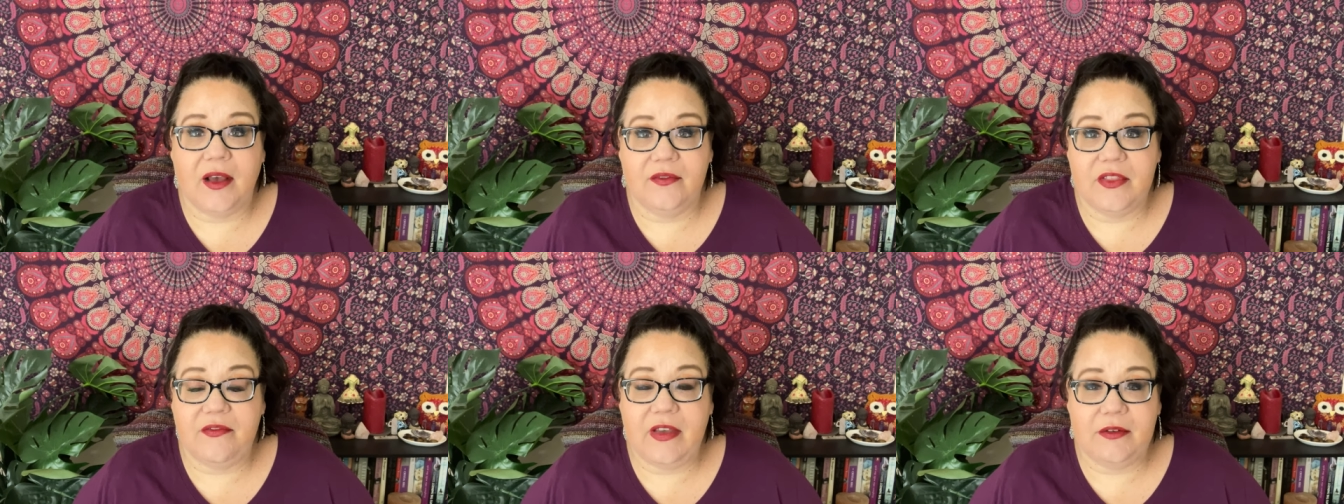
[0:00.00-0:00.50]

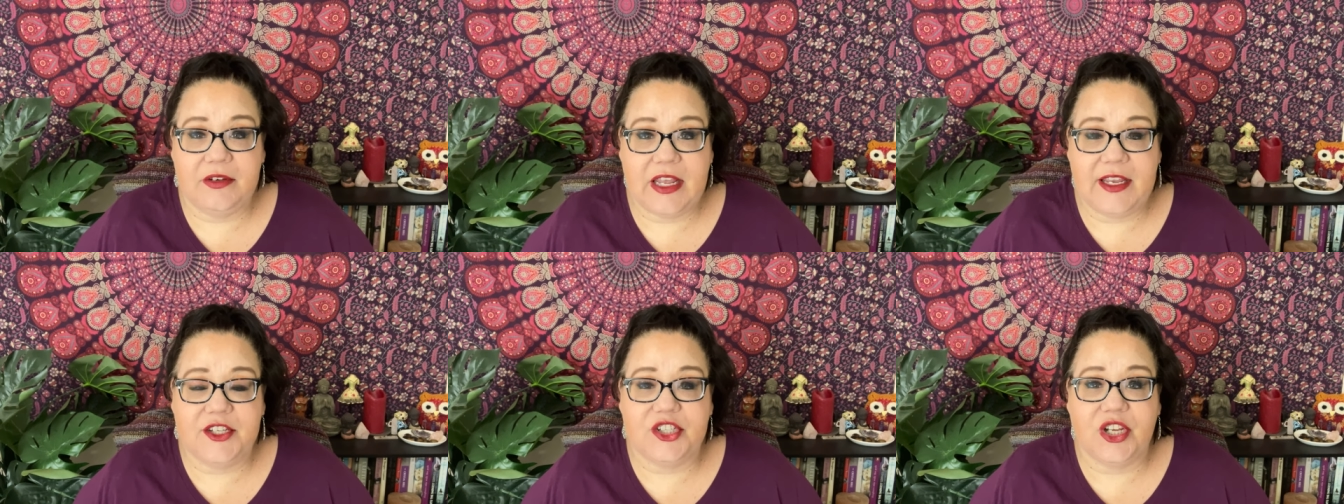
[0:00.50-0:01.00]
of the
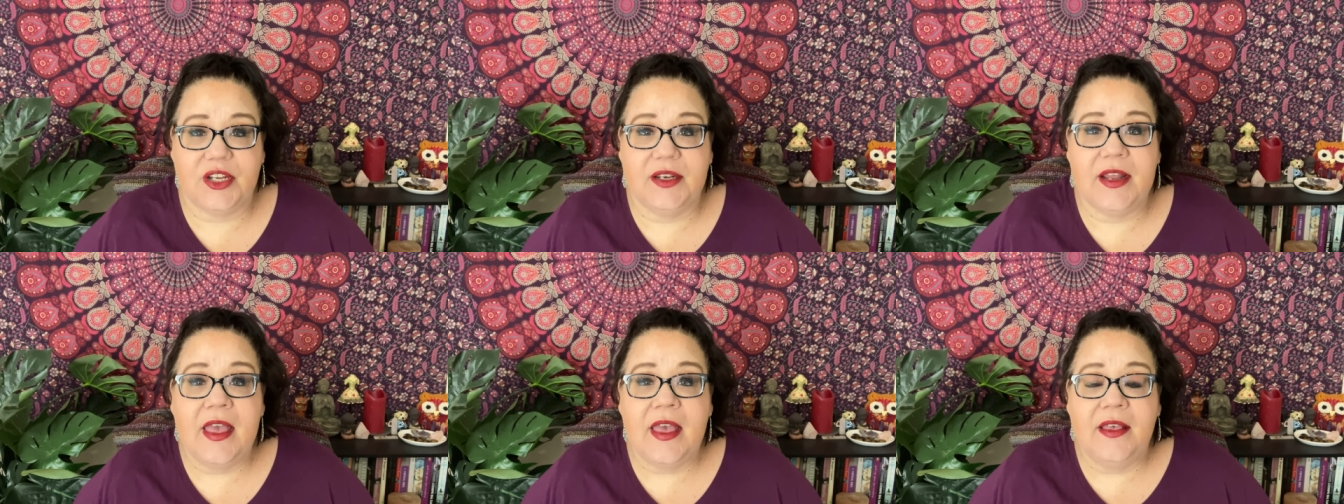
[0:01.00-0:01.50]

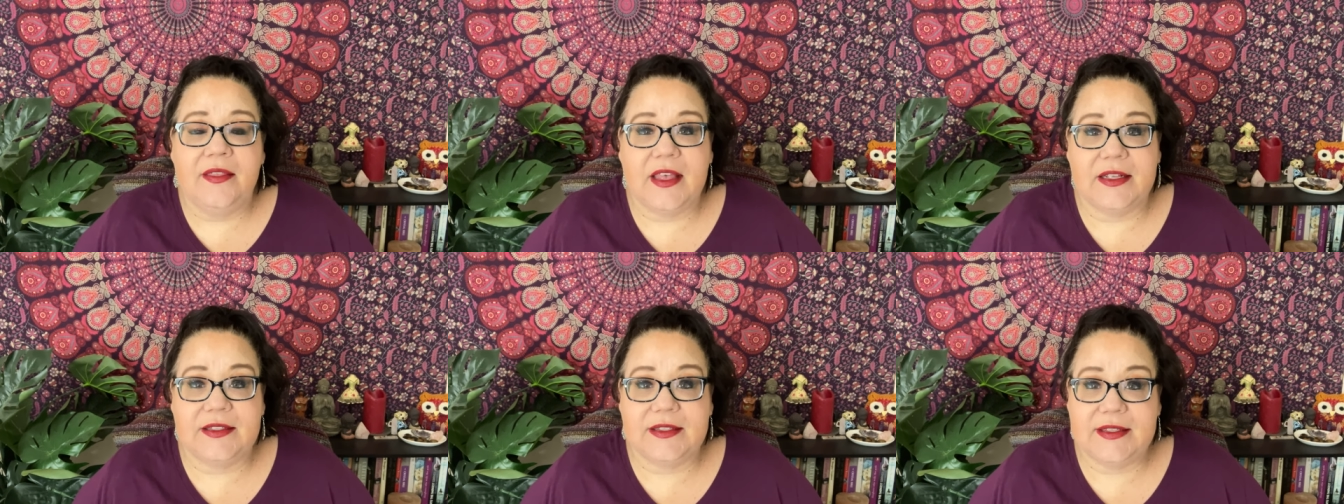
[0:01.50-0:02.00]
foundation
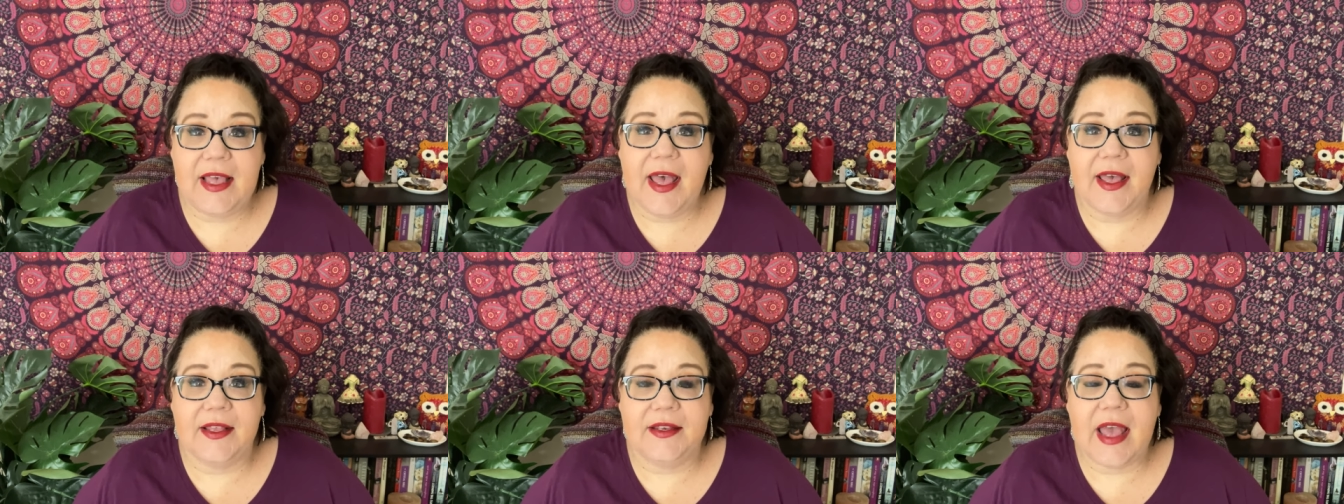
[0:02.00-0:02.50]
that
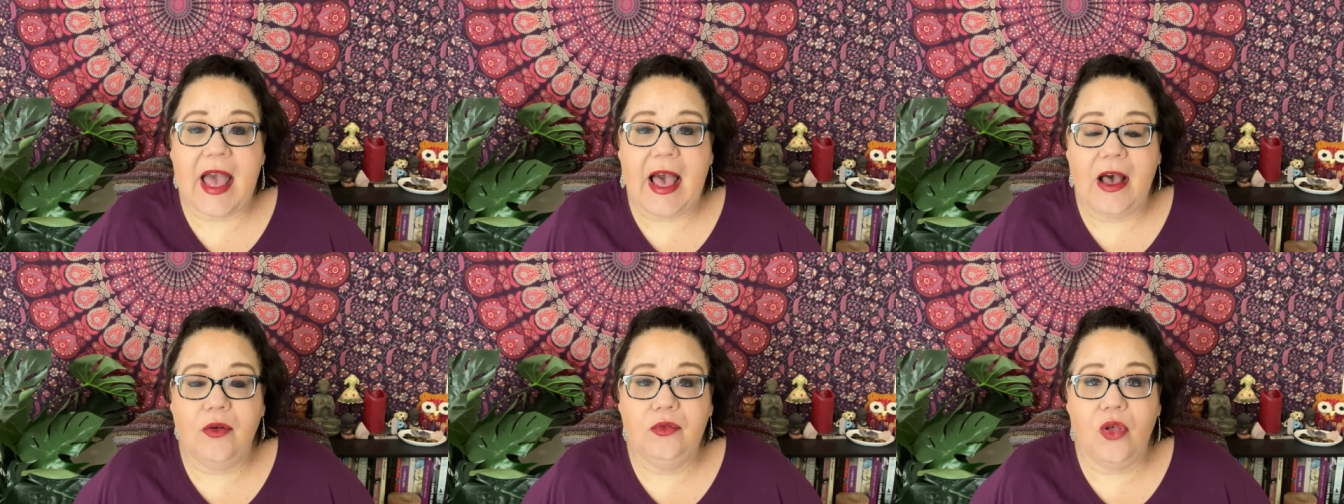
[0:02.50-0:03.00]
said,
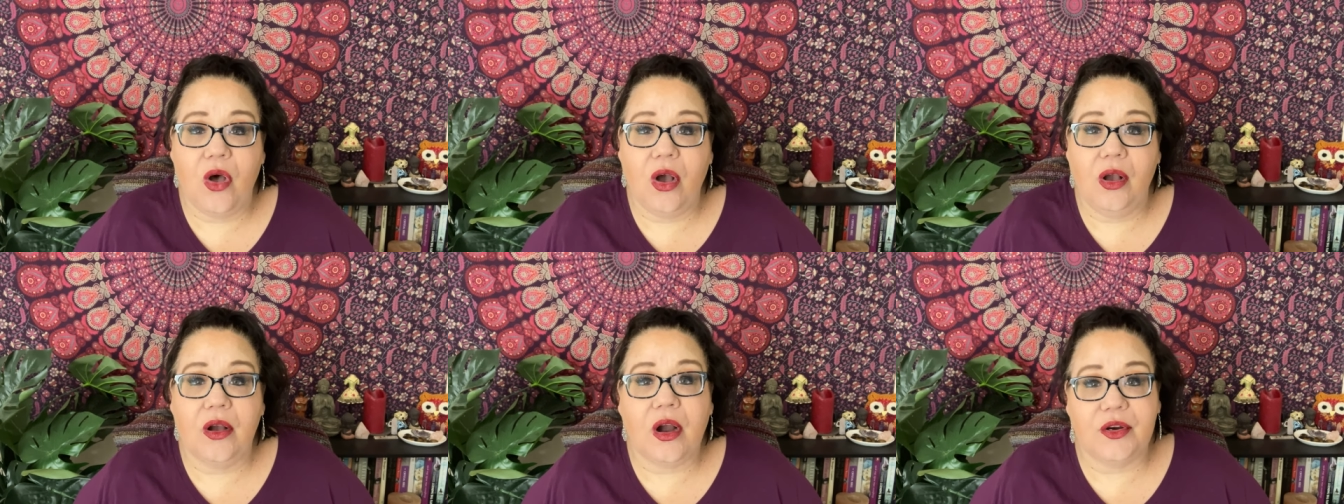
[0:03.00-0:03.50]
"How
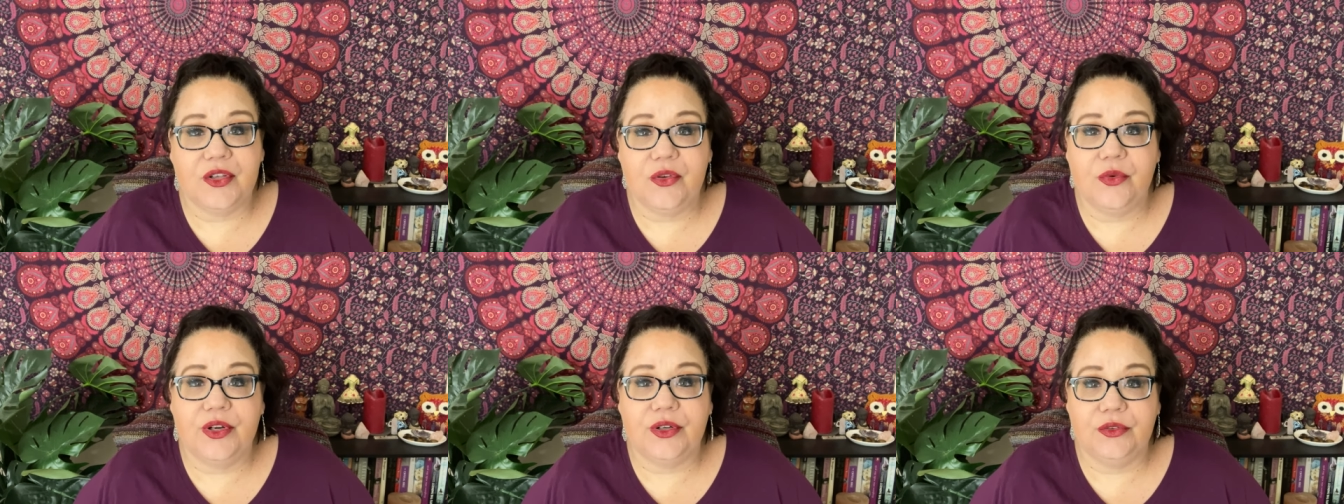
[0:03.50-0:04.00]
long are you
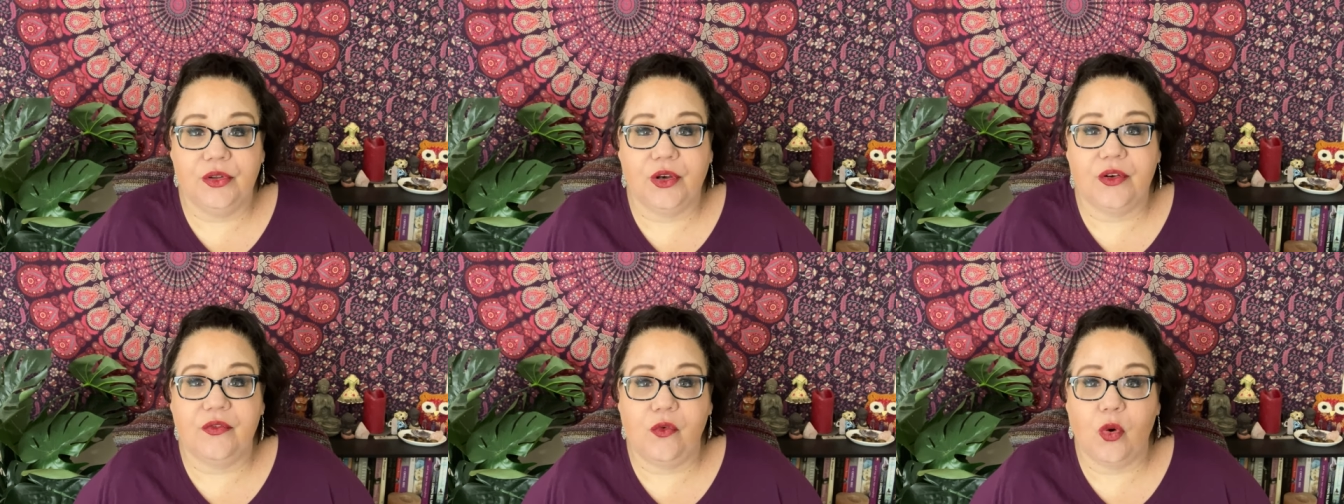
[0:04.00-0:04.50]
going to
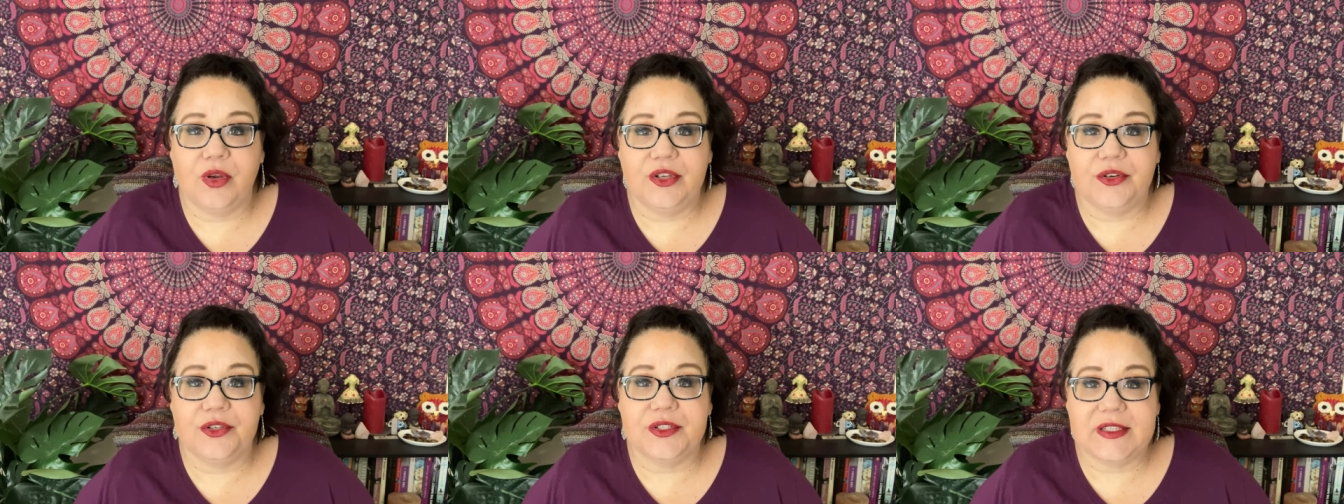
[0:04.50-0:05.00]
look for
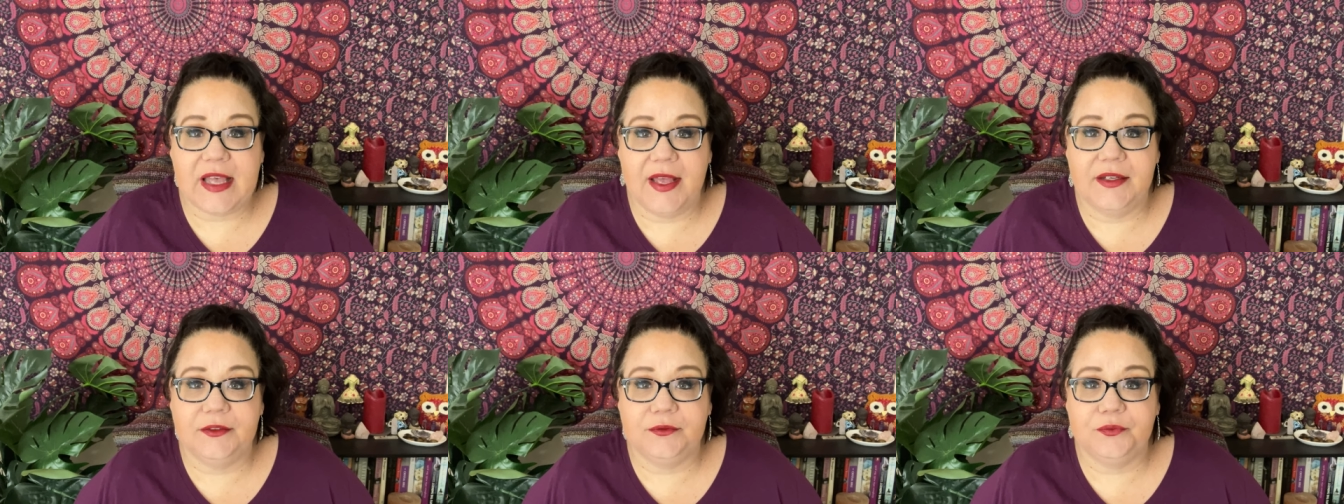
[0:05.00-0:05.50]
your
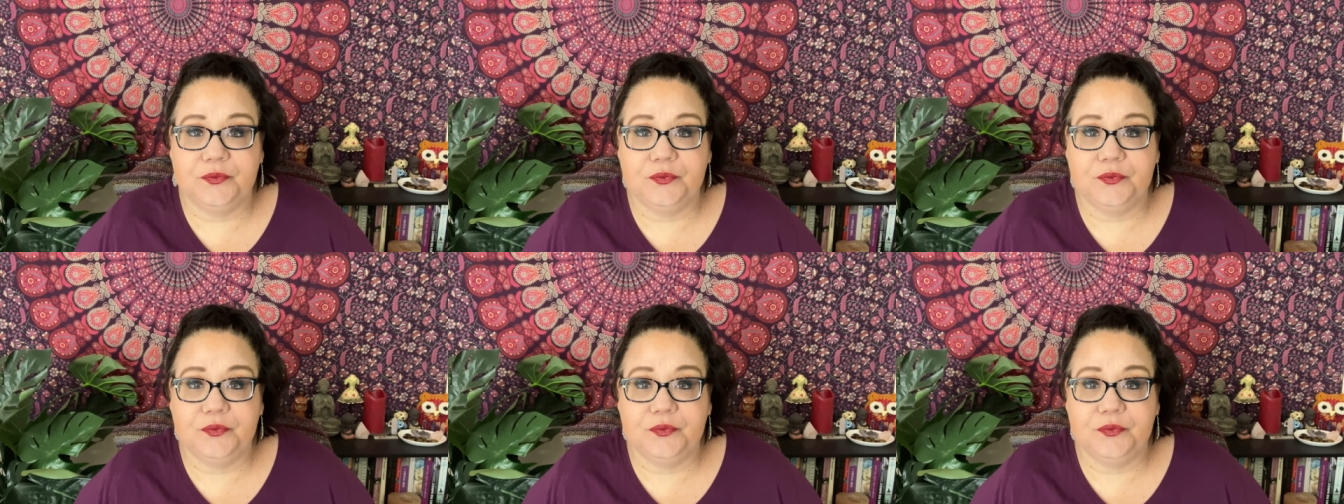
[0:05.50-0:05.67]
son?"